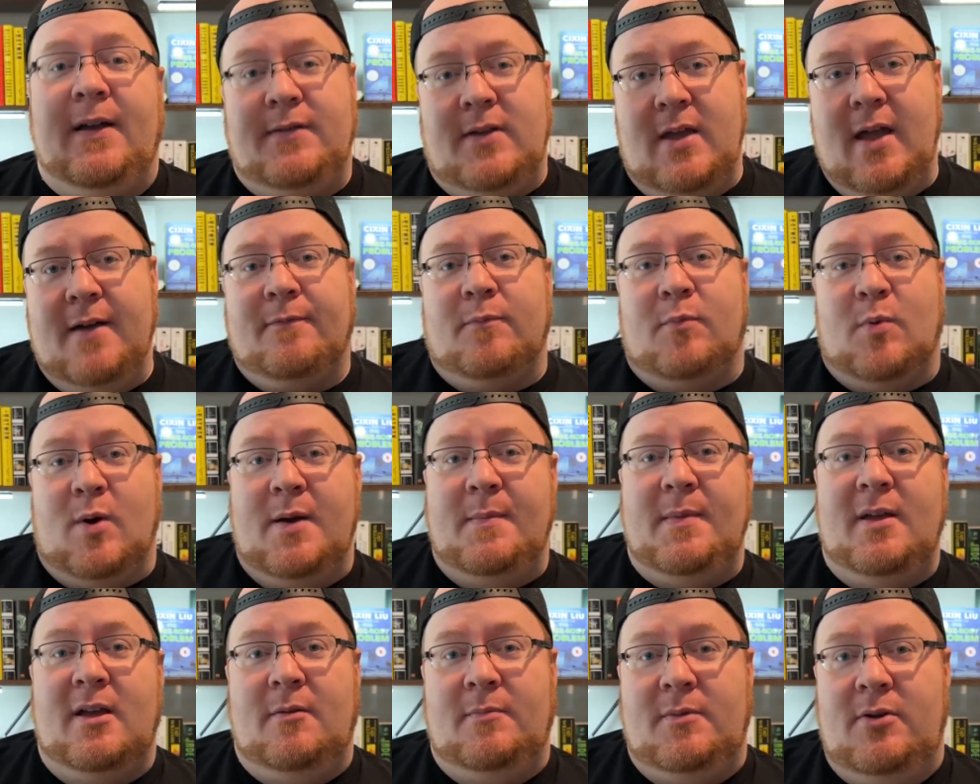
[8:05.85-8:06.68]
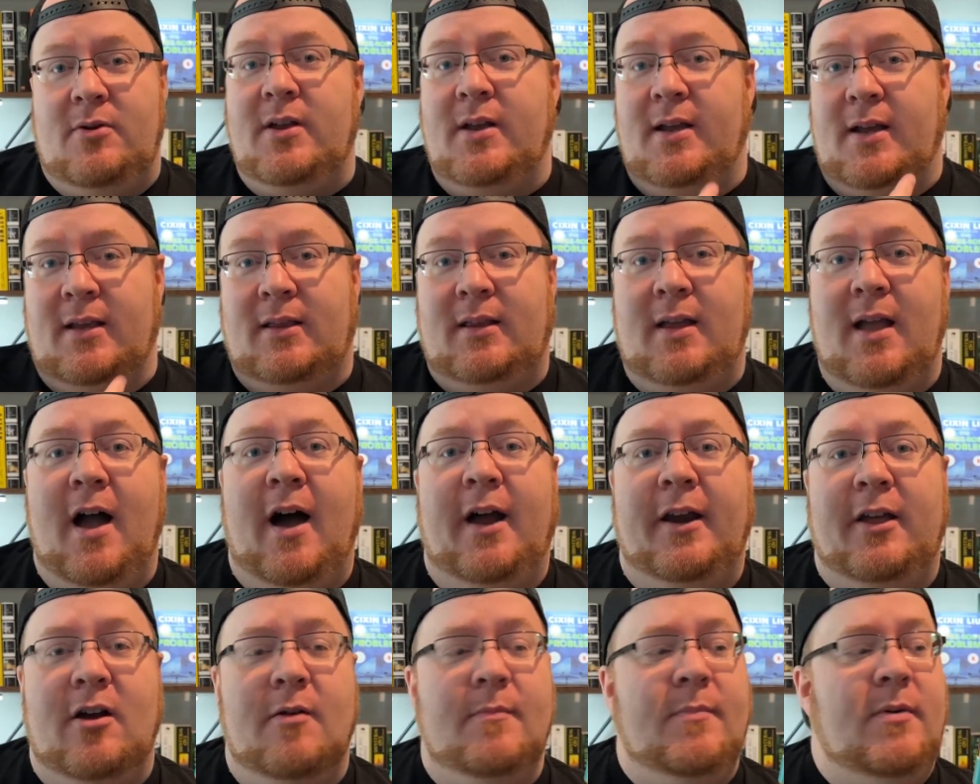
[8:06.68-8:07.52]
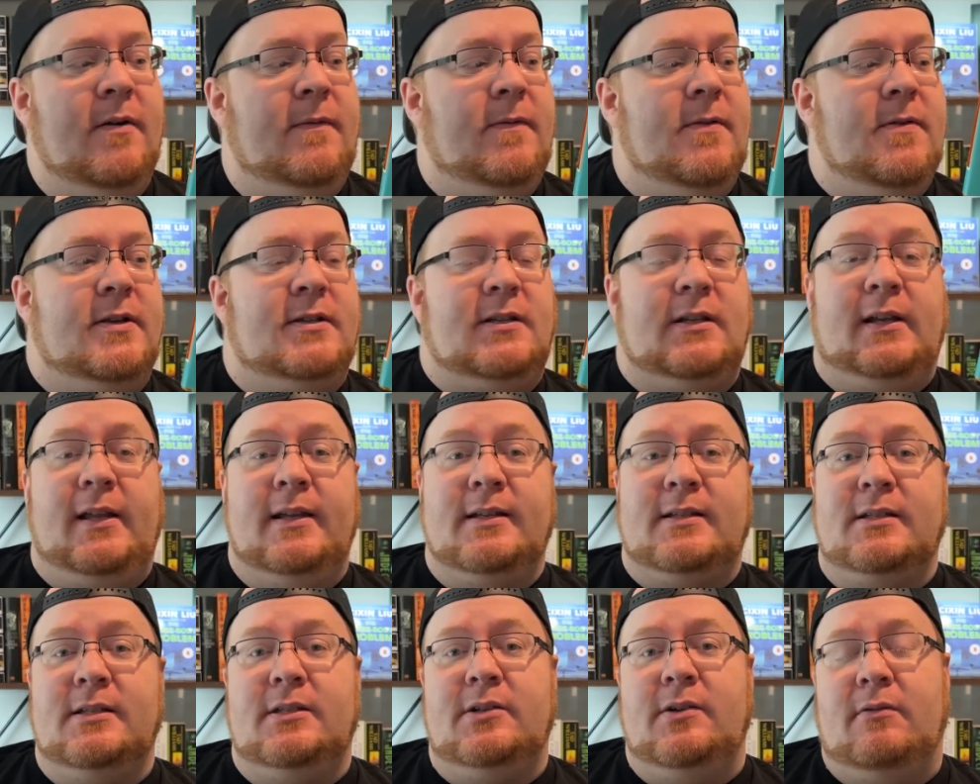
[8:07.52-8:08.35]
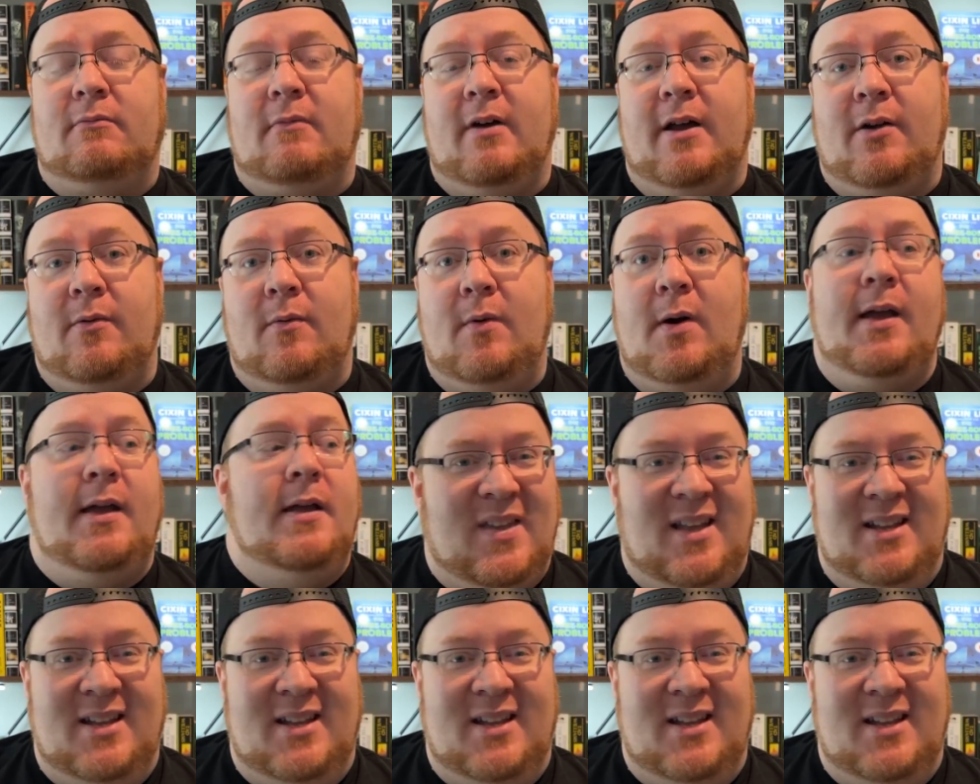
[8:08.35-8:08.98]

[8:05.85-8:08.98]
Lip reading: If you have premium, you can get the audiobook for this and listen to it right away.